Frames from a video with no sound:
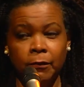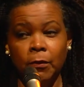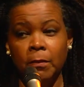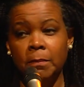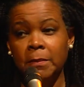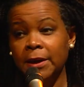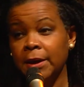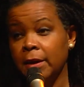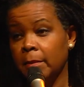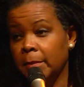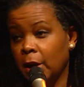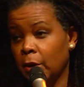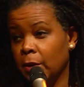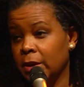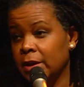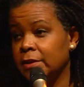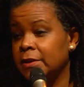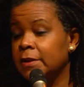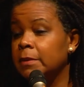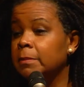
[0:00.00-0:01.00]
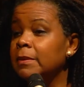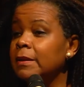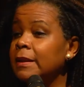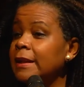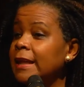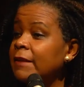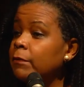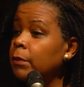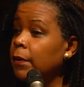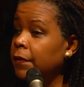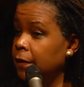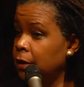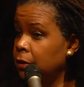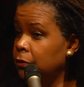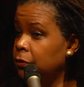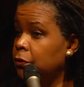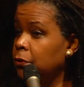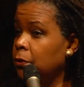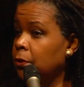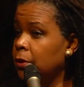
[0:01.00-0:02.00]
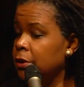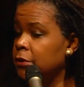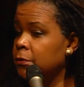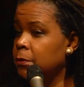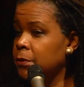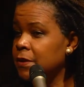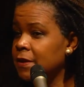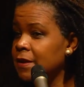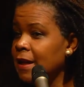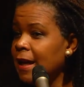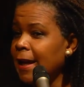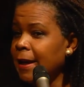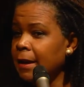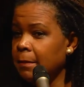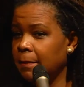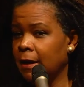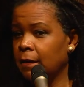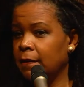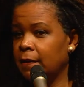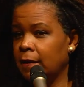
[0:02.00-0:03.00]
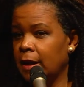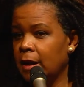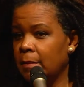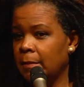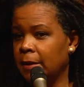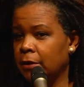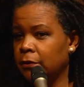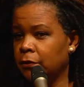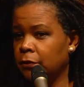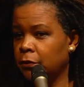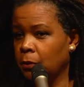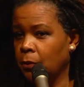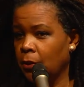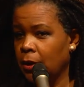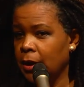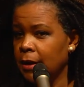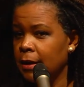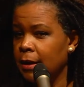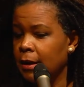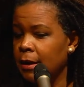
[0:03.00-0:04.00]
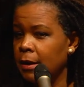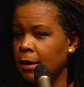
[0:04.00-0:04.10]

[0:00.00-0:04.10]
for many Americans to believe what the historians were saying about the Hemings story